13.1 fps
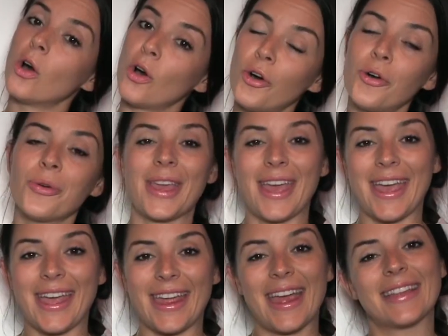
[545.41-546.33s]

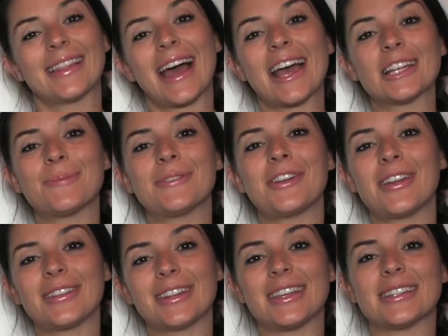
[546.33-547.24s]
Okay, and last but
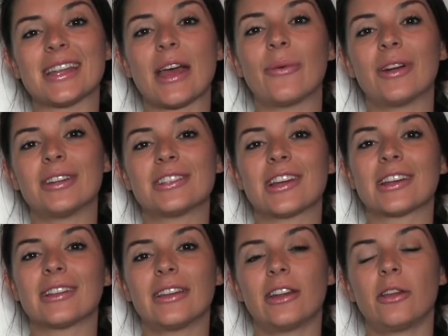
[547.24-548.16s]
not least, I want to talk
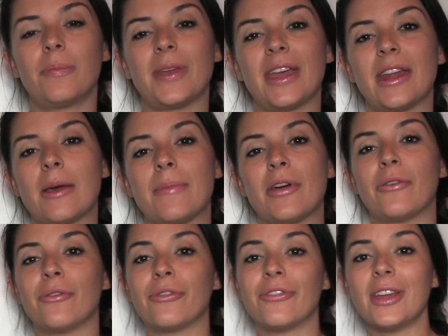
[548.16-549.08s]
a little bit
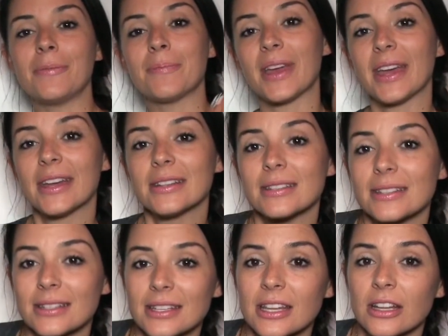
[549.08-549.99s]
about
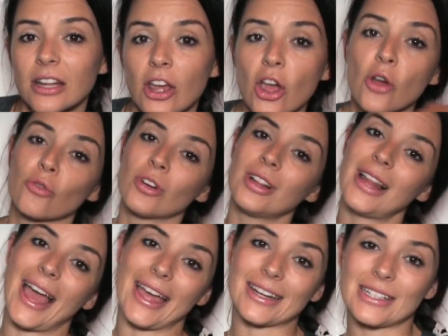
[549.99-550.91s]
Fitbit's
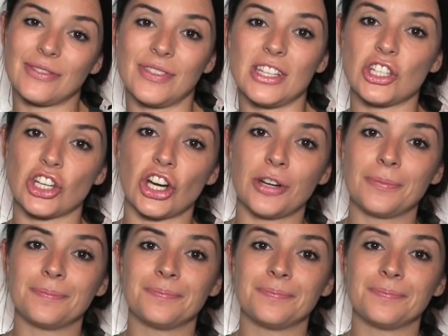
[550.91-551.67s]
Relax feature.